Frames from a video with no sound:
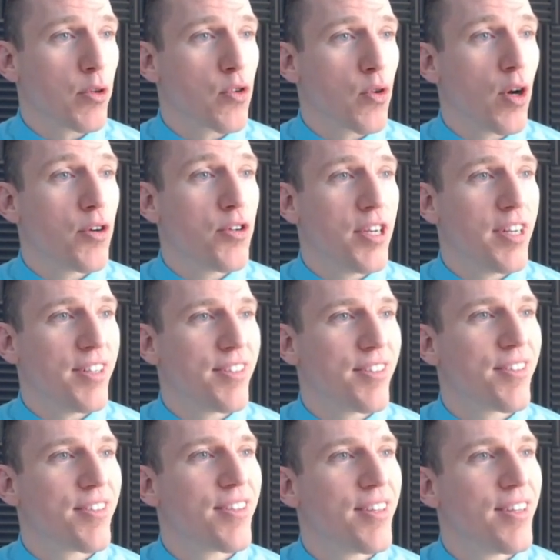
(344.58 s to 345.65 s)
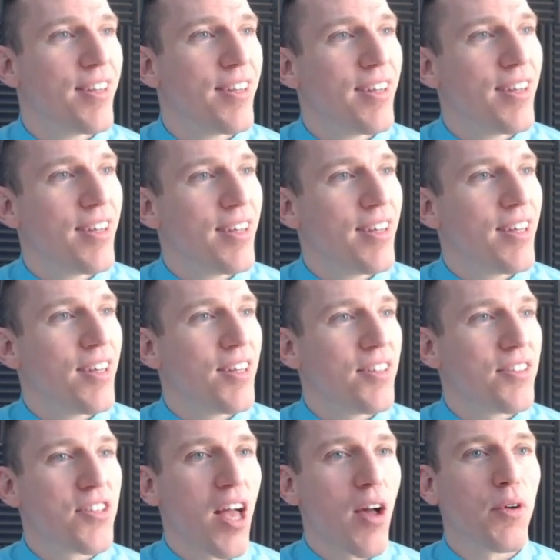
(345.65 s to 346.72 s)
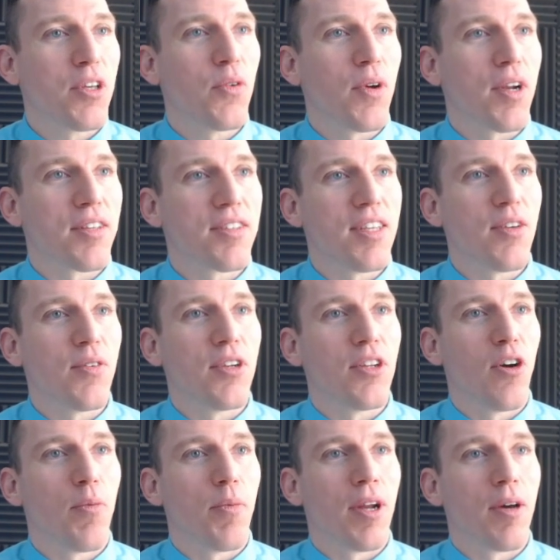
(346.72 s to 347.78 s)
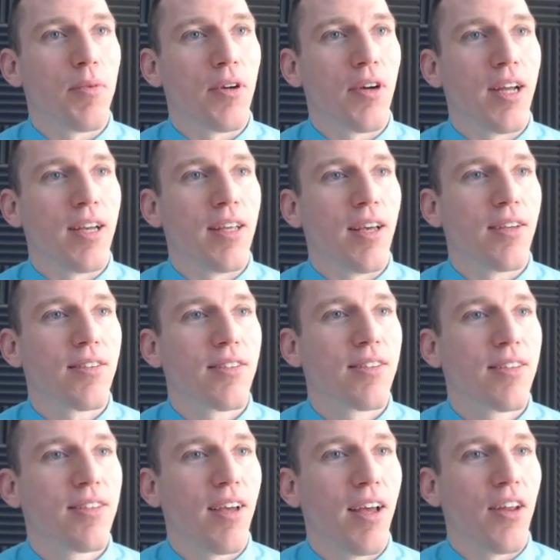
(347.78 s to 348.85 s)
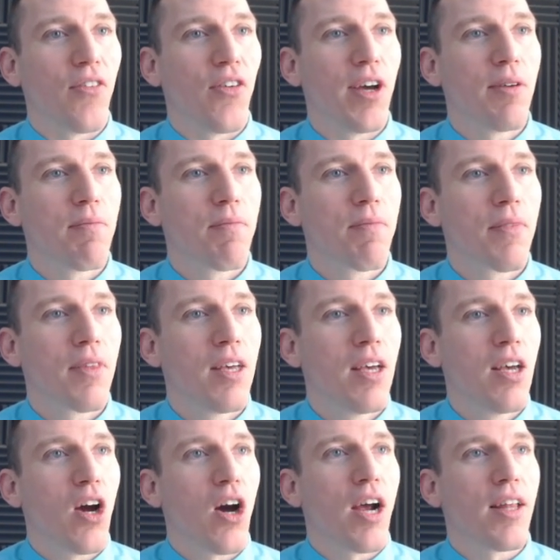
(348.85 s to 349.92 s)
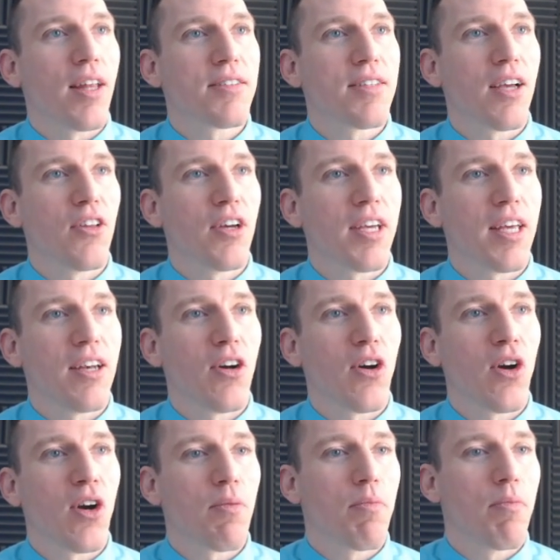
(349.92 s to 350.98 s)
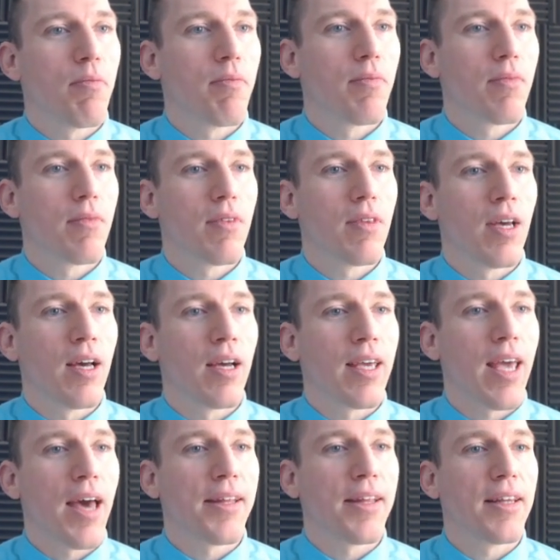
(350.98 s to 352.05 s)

Trojans. It's not what you want to see when you open up your IDS anyway. All right, let's take a look at our uh, Kali